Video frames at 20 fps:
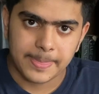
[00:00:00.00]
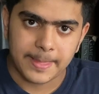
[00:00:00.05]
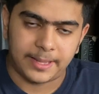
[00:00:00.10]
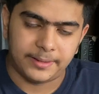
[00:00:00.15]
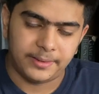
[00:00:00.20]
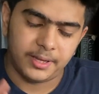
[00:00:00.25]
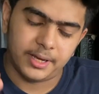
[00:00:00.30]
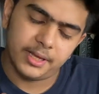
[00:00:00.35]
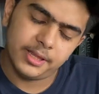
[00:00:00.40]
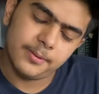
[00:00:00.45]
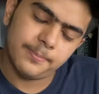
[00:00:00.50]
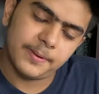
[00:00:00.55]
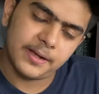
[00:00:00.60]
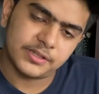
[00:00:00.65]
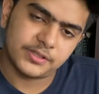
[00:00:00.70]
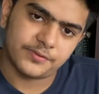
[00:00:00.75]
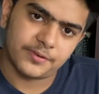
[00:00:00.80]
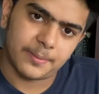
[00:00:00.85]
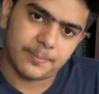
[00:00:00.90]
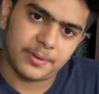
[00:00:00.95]
And the other
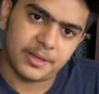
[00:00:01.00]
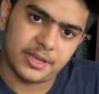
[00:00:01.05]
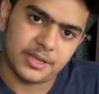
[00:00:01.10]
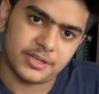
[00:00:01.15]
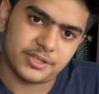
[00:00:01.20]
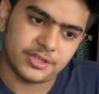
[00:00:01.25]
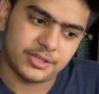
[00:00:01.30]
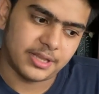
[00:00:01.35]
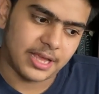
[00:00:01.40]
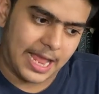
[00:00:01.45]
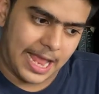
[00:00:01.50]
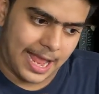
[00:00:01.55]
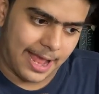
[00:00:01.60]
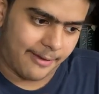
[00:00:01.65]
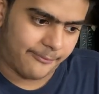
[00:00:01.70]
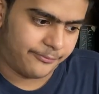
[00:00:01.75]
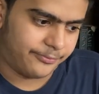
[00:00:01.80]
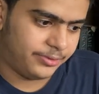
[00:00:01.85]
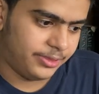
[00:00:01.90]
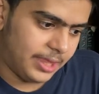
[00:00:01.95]
parts of application
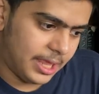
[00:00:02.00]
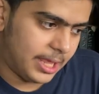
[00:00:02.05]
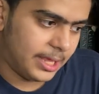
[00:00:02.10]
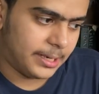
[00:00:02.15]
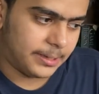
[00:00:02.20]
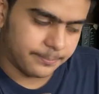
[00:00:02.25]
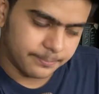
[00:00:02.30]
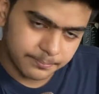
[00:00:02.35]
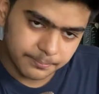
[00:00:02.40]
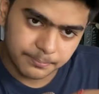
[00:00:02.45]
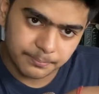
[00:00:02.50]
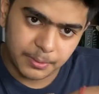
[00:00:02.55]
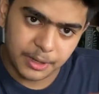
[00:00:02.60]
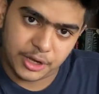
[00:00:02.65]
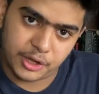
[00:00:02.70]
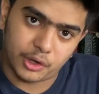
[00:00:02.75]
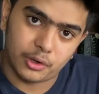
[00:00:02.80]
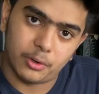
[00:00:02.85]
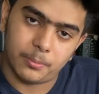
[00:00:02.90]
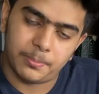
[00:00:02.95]
have their
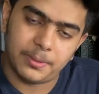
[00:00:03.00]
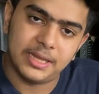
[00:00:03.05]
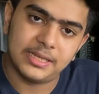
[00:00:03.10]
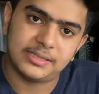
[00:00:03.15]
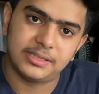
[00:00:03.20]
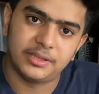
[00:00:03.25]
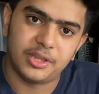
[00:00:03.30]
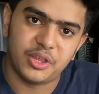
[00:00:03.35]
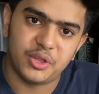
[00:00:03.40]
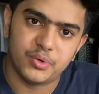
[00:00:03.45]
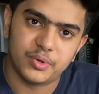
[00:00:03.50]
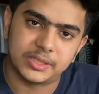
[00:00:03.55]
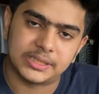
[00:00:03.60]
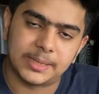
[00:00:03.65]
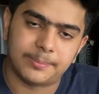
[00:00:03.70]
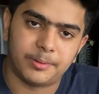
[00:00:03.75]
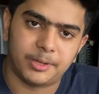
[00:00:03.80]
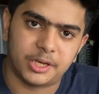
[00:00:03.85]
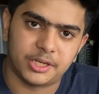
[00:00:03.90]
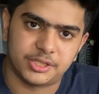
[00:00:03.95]
particular place in the US
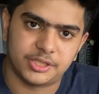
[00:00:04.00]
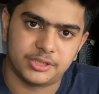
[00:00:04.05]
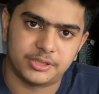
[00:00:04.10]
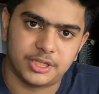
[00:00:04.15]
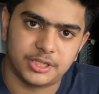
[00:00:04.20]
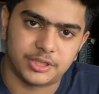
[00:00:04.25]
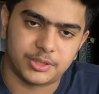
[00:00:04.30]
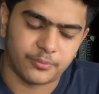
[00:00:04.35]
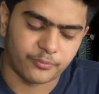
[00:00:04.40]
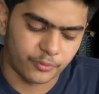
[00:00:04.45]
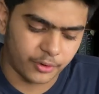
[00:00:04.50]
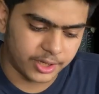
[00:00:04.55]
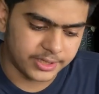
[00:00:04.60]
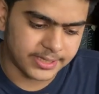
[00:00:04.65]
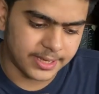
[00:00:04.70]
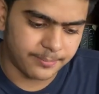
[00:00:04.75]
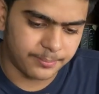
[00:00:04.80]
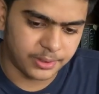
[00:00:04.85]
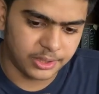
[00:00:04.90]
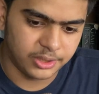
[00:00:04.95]
application system. For
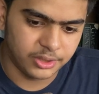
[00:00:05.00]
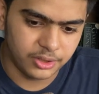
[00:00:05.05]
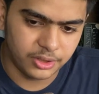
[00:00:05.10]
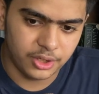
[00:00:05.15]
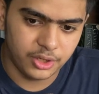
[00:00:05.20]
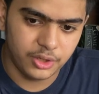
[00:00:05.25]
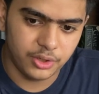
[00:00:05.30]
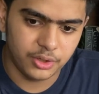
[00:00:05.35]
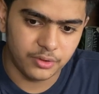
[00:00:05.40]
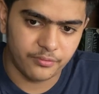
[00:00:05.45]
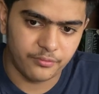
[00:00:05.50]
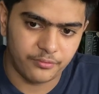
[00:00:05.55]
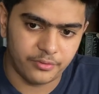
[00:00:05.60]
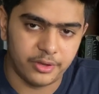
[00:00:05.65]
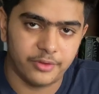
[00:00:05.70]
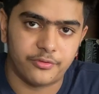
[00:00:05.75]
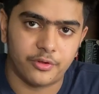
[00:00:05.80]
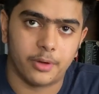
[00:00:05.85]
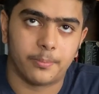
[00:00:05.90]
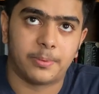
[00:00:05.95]
example,
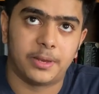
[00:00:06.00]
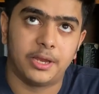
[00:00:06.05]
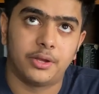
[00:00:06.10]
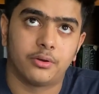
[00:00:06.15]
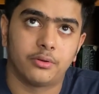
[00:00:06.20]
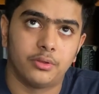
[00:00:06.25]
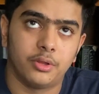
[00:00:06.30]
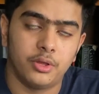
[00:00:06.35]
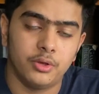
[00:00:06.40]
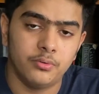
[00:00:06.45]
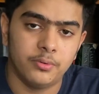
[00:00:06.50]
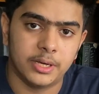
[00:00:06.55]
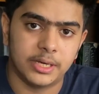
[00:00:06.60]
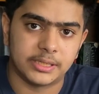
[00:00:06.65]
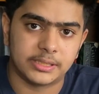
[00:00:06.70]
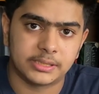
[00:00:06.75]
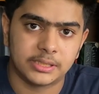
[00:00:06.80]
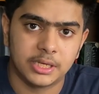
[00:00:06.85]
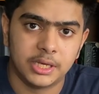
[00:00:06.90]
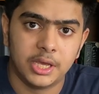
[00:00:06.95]
if you're applying to the
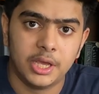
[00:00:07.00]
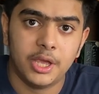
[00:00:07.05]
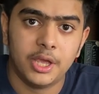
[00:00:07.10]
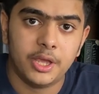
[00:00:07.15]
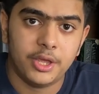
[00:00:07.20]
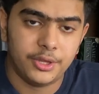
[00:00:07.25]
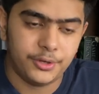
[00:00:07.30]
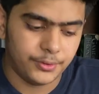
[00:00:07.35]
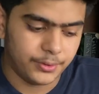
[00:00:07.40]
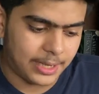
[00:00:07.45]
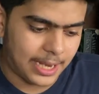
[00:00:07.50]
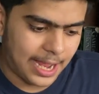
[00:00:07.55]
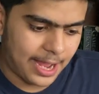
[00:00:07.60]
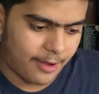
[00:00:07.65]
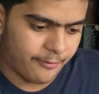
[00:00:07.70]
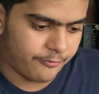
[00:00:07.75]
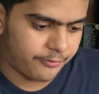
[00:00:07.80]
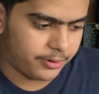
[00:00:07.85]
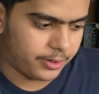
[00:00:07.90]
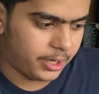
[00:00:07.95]
US, you'll
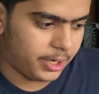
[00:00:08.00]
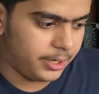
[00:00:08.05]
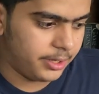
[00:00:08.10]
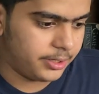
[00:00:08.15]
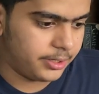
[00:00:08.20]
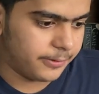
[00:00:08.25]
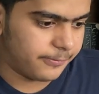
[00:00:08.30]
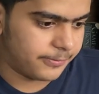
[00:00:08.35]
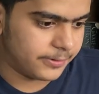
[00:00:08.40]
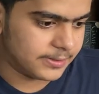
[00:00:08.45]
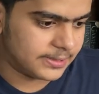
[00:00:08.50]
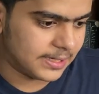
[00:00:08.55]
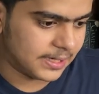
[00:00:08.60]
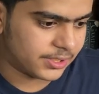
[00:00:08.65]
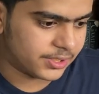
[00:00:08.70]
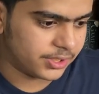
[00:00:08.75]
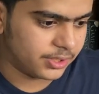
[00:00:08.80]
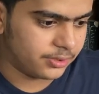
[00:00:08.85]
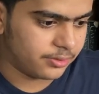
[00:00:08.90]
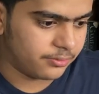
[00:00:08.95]
have a different
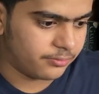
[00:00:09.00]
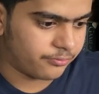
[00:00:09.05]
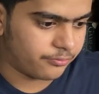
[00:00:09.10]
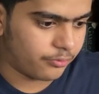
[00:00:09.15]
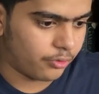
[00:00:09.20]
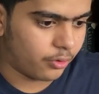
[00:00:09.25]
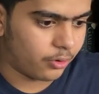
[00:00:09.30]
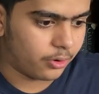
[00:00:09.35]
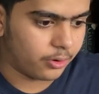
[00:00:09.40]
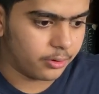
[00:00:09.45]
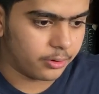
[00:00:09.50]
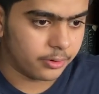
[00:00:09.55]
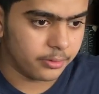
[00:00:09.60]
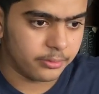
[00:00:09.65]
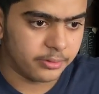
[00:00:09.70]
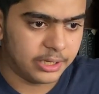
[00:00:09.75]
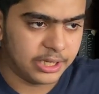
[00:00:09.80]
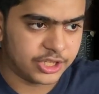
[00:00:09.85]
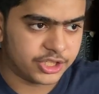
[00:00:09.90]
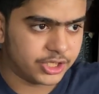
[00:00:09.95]
section for
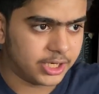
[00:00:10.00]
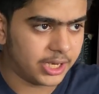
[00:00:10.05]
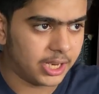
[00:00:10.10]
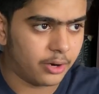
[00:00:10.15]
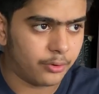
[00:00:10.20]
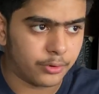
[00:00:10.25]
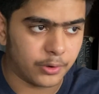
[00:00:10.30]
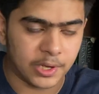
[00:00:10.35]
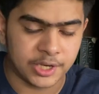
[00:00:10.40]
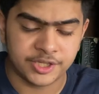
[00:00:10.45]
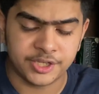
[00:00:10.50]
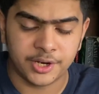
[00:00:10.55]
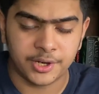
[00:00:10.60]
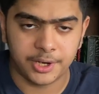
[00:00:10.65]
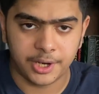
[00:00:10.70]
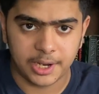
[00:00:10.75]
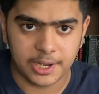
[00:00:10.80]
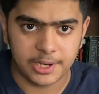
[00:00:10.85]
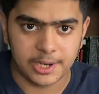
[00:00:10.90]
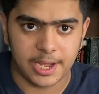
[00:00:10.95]
listing out your
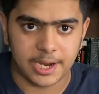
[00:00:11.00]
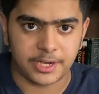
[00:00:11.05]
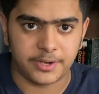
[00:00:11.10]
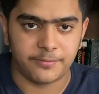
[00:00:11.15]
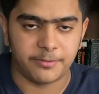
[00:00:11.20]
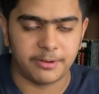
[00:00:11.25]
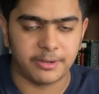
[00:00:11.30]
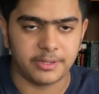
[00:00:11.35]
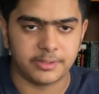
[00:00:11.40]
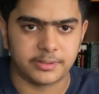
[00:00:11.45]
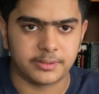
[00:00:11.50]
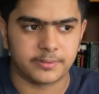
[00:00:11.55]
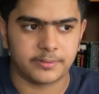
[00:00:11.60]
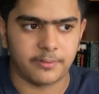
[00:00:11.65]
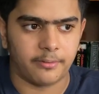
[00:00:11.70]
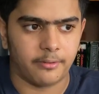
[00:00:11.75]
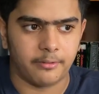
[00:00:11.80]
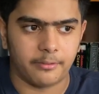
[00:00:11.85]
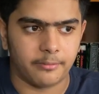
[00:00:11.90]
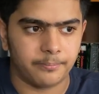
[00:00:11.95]
extracurricular activities,
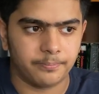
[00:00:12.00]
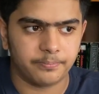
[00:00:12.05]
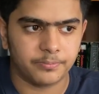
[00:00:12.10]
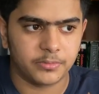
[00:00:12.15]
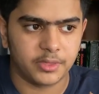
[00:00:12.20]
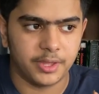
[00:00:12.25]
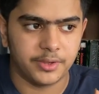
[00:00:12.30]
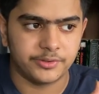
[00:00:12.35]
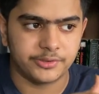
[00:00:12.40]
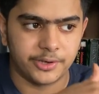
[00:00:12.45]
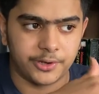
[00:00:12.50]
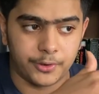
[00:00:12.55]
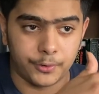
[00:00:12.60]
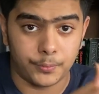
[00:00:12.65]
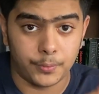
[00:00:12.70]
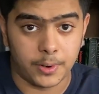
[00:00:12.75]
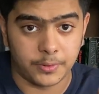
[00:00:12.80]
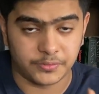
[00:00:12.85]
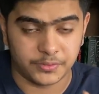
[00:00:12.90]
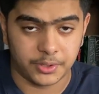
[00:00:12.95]
the things that you
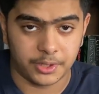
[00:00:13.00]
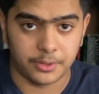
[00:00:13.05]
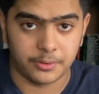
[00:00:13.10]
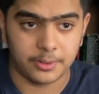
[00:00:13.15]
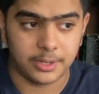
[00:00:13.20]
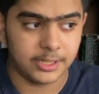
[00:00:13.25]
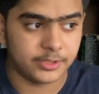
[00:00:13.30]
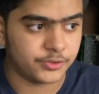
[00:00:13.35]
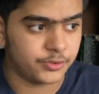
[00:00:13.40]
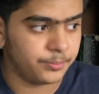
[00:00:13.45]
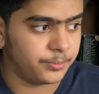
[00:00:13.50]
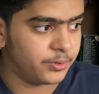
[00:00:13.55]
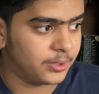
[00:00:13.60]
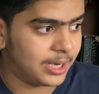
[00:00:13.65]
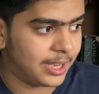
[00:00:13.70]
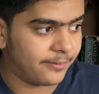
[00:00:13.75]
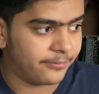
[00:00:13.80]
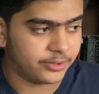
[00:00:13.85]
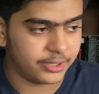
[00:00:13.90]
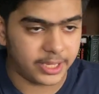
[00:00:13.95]
do outside your classroom.
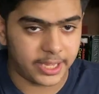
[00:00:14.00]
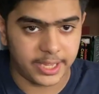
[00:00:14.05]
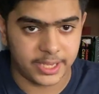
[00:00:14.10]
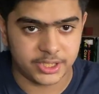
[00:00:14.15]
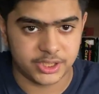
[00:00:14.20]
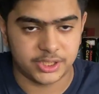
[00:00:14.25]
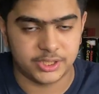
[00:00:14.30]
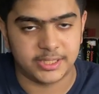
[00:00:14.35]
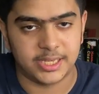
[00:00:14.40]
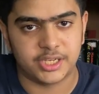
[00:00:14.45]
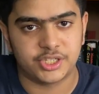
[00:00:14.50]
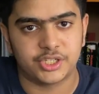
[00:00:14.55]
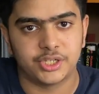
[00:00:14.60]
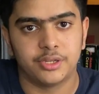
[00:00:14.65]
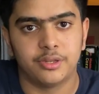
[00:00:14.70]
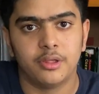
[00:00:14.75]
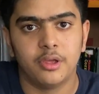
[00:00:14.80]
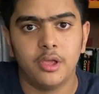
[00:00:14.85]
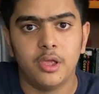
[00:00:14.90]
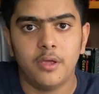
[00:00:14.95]
You'll have an extra
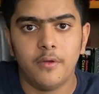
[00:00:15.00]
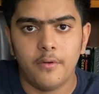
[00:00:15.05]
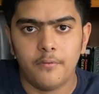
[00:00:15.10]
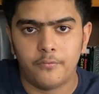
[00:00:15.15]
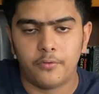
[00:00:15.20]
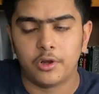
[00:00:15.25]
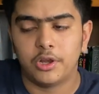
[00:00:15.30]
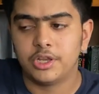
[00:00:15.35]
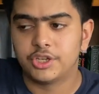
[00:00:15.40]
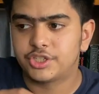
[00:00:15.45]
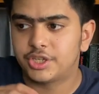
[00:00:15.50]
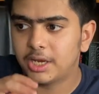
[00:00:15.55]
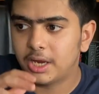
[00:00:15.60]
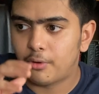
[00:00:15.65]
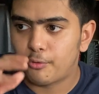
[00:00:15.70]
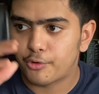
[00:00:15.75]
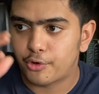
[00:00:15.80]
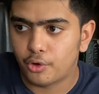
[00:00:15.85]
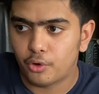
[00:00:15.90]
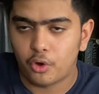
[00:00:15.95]
section for listing
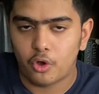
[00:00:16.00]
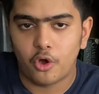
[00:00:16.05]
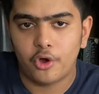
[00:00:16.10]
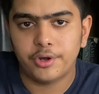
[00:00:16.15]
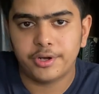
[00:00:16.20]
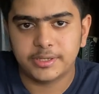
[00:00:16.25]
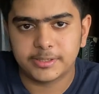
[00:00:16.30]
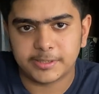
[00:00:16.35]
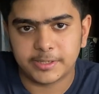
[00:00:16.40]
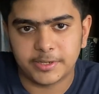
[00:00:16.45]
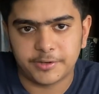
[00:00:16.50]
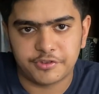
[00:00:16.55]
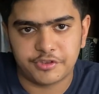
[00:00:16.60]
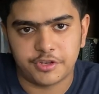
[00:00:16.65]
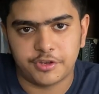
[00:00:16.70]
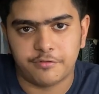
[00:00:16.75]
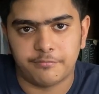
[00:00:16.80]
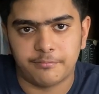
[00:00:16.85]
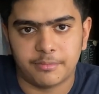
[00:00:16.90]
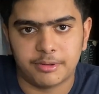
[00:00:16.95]
out your honors and
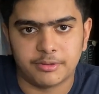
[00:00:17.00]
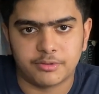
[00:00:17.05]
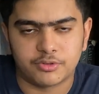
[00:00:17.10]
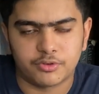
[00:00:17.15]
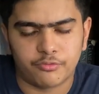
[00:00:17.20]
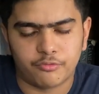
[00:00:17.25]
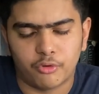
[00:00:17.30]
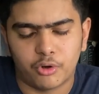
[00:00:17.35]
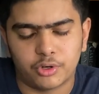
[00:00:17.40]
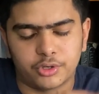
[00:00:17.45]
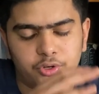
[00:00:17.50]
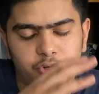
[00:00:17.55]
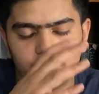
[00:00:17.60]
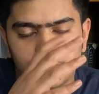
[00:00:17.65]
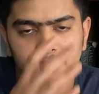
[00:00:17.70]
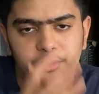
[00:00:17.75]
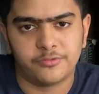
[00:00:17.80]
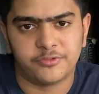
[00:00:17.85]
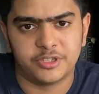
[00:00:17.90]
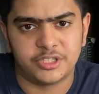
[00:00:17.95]
achievements of what all
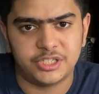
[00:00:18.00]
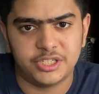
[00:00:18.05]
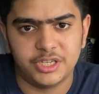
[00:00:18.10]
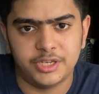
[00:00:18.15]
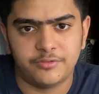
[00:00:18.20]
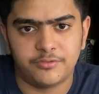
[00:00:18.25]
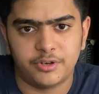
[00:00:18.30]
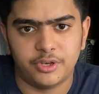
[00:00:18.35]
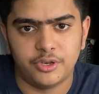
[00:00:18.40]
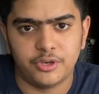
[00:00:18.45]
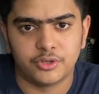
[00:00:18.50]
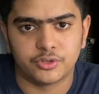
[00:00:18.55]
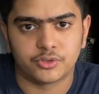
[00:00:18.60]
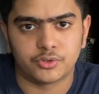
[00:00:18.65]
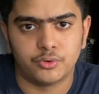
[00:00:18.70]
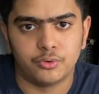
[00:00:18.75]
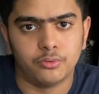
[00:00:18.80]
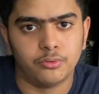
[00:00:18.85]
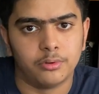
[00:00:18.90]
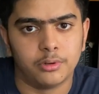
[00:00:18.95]
you have achieved in your
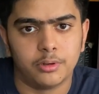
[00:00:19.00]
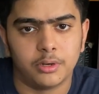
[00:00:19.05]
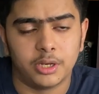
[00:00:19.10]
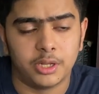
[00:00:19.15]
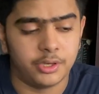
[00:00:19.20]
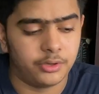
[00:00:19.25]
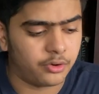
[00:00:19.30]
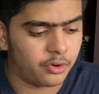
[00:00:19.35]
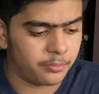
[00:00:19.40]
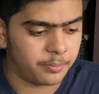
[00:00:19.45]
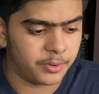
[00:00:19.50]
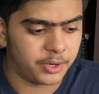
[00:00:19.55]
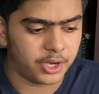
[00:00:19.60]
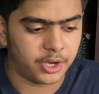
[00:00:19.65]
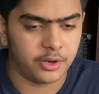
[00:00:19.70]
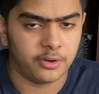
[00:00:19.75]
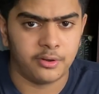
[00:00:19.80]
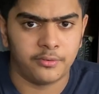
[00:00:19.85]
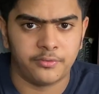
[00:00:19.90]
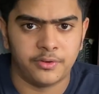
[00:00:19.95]
school, in your
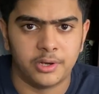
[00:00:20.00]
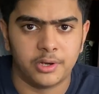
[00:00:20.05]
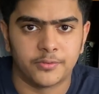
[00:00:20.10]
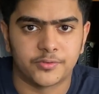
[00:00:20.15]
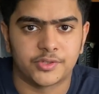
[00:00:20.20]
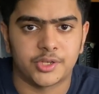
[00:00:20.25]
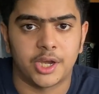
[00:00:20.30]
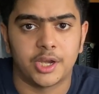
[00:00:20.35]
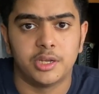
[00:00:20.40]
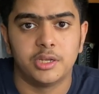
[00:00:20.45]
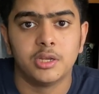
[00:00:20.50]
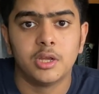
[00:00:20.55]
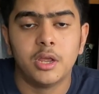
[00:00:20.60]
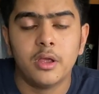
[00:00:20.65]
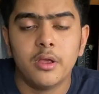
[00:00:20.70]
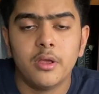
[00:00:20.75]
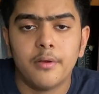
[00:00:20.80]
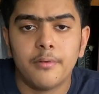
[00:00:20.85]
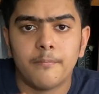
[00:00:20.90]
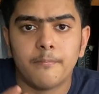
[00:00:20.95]
particular field of study.
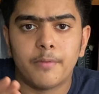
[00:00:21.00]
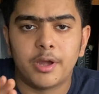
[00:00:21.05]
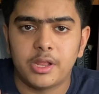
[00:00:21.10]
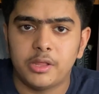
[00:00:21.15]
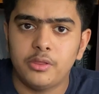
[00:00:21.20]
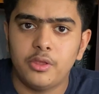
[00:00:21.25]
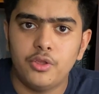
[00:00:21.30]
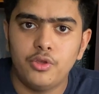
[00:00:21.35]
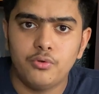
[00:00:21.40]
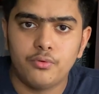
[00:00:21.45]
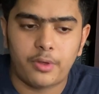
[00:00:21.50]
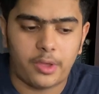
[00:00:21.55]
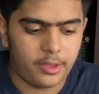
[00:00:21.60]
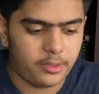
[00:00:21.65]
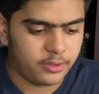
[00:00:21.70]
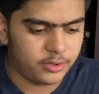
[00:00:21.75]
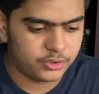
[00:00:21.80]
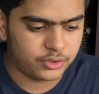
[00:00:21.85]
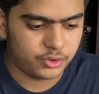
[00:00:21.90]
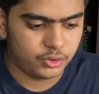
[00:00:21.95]
But in the
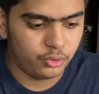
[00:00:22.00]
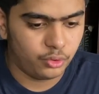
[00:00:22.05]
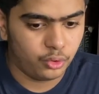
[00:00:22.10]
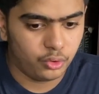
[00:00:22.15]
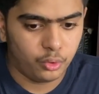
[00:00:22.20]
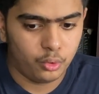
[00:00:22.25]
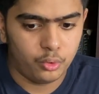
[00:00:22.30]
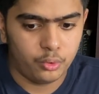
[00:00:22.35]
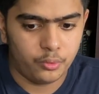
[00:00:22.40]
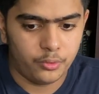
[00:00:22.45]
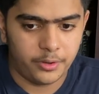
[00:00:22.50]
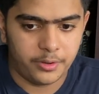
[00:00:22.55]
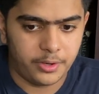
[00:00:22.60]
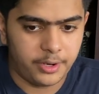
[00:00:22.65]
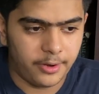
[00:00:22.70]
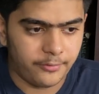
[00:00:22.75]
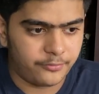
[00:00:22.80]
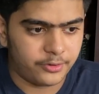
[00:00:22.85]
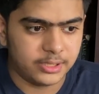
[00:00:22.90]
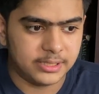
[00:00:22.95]
UK, there's no
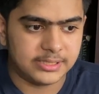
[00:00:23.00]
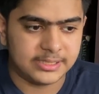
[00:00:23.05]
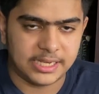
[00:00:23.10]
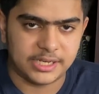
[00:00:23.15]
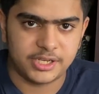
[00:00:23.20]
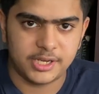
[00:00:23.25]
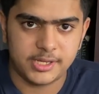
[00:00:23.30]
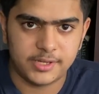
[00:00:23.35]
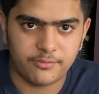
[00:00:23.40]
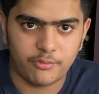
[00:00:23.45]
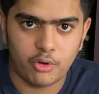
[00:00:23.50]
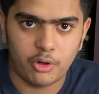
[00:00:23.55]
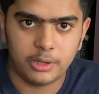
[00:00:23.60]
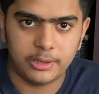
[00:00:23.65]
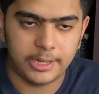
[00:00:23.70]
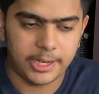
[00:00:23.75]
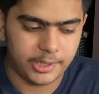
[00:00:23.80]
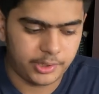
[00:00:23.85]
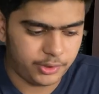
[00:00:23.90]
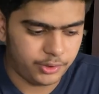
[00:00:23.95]
different sections for
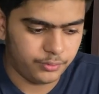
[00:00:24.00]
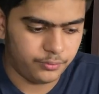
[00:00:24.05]
all that.